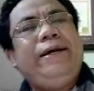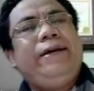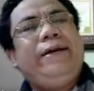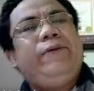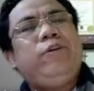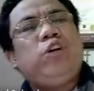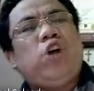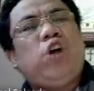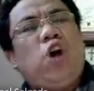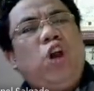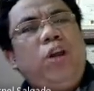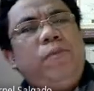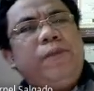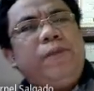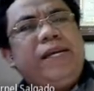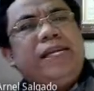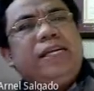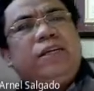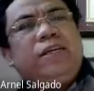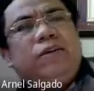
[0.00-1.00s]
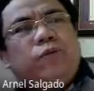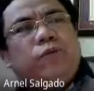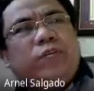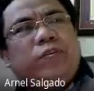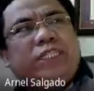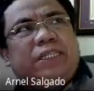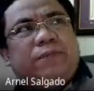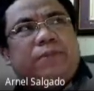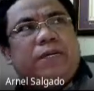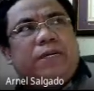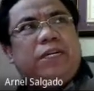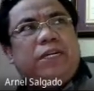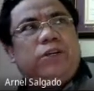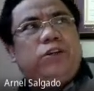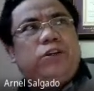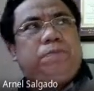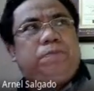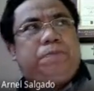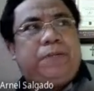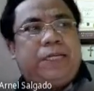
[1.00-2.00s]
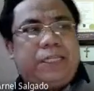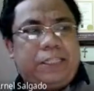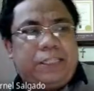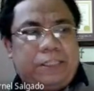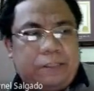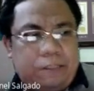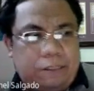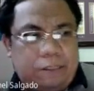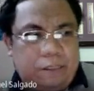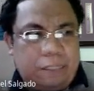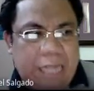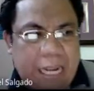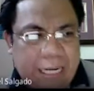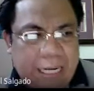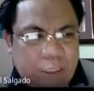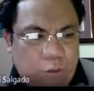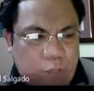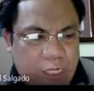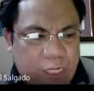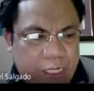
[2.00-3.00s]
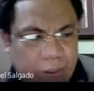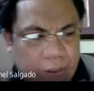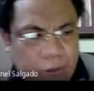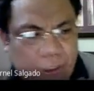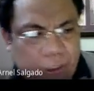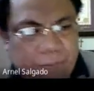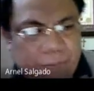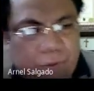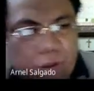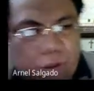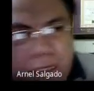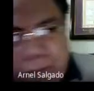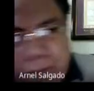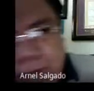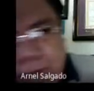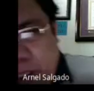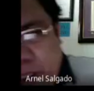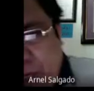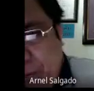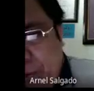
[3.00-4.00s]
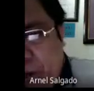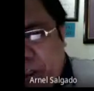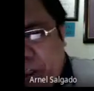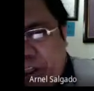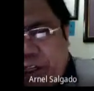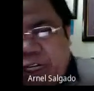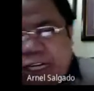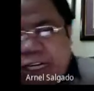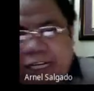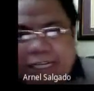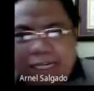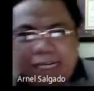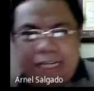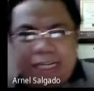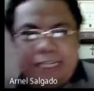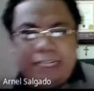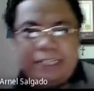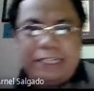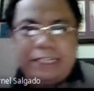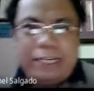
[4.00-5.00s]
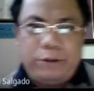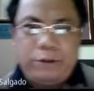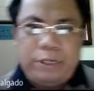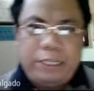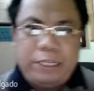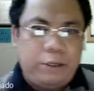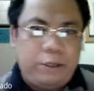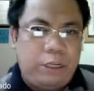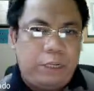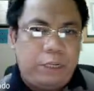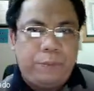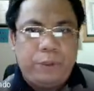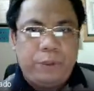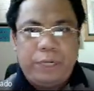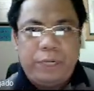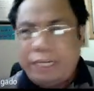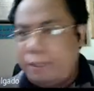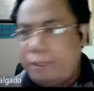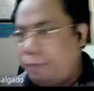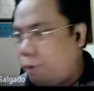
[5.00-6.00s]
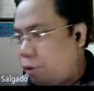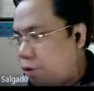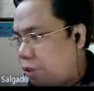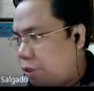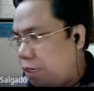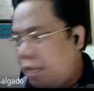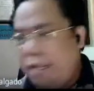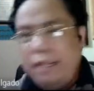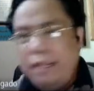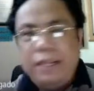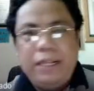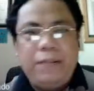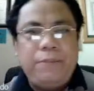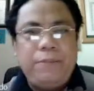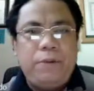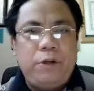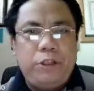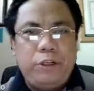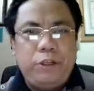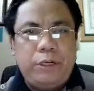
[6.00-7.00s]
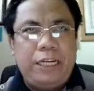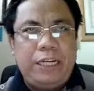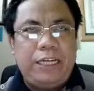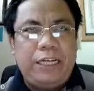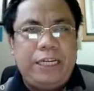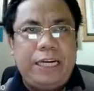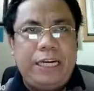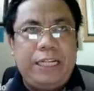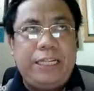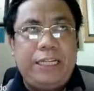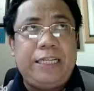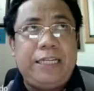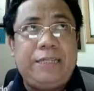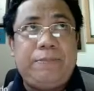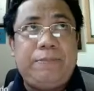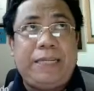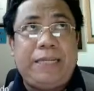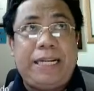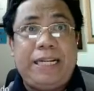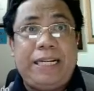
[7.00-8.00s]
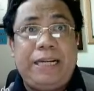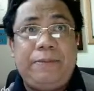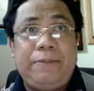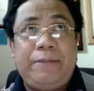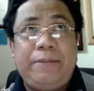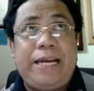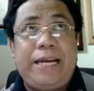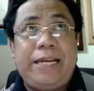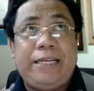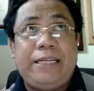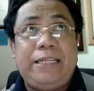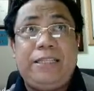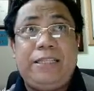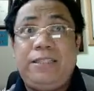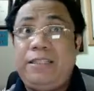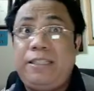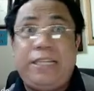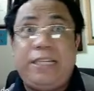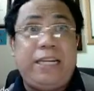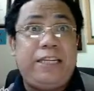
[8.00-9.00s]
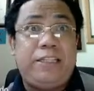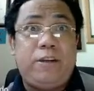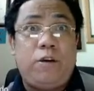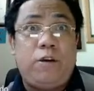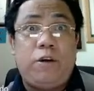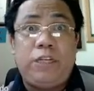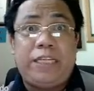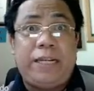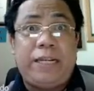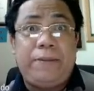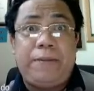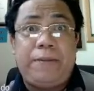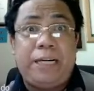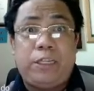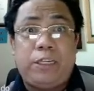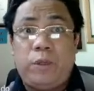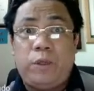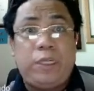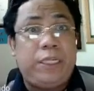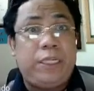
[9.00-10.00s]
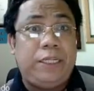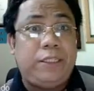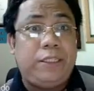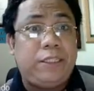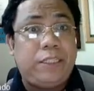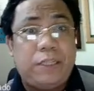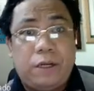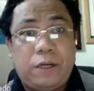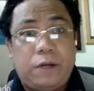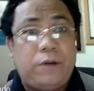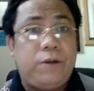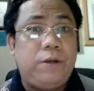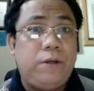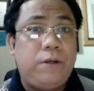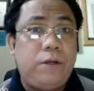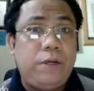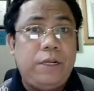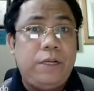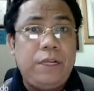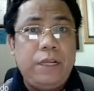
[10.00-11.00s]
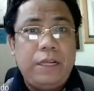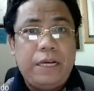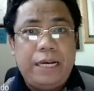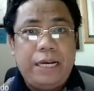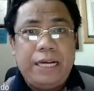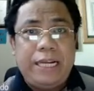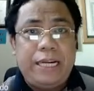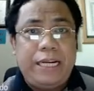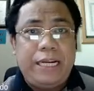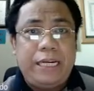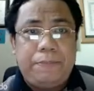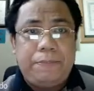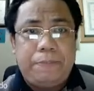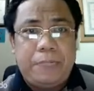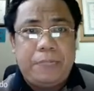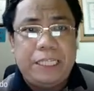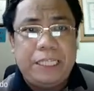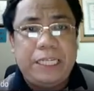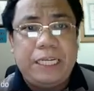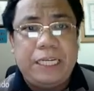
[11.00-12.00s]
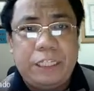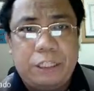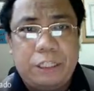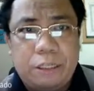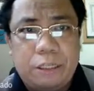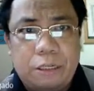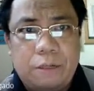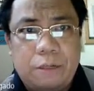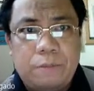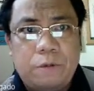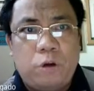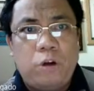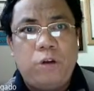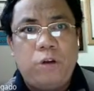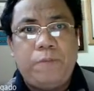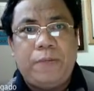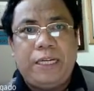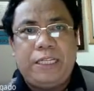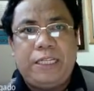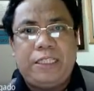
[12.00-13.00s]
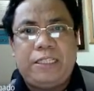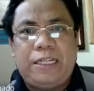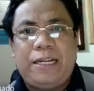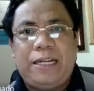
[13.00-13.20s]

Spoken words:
Goldman was a very good person. Actually, he wrote a book about emotional intelligence. I do not know if you read the book, Emotional Intelligence, but I have that since long time back, 20 years ago. I read the first edition of Goldman's